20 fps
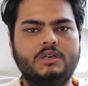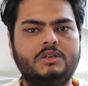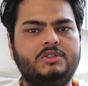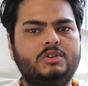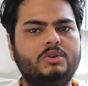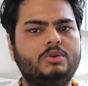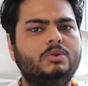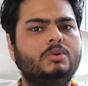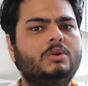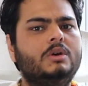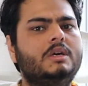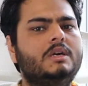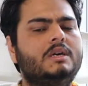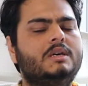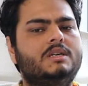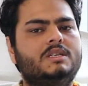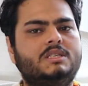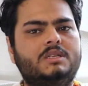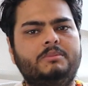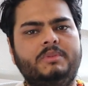So,
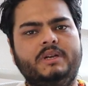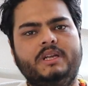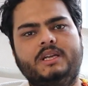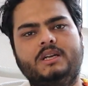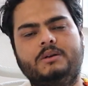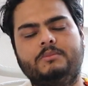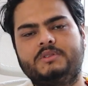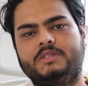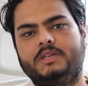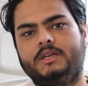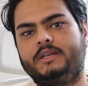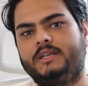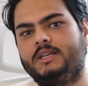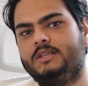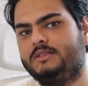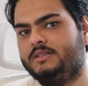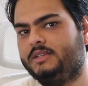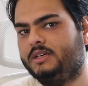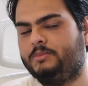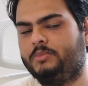somebody comes and
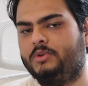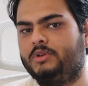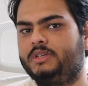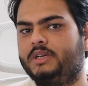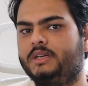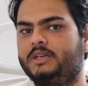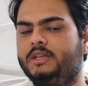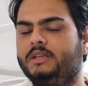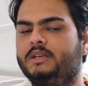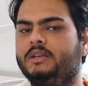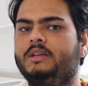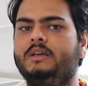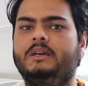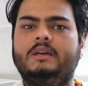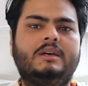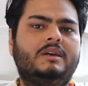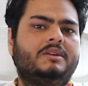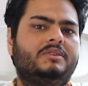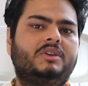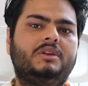tells their project in
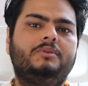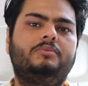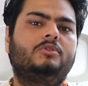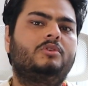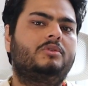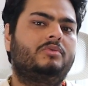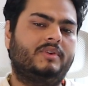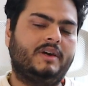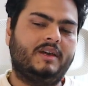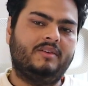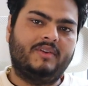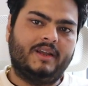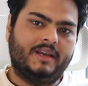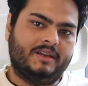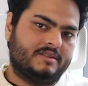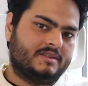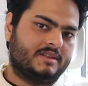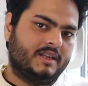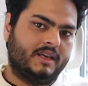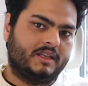3, 4, 5
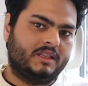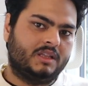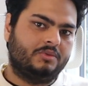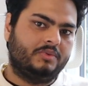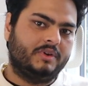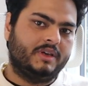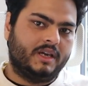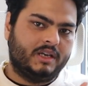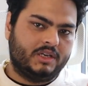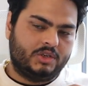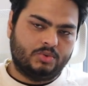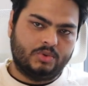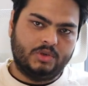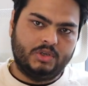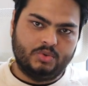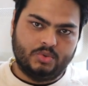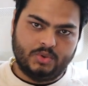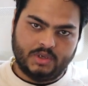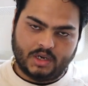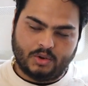lines, like the way I told
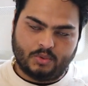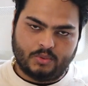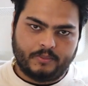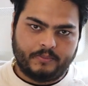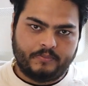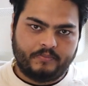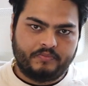you now.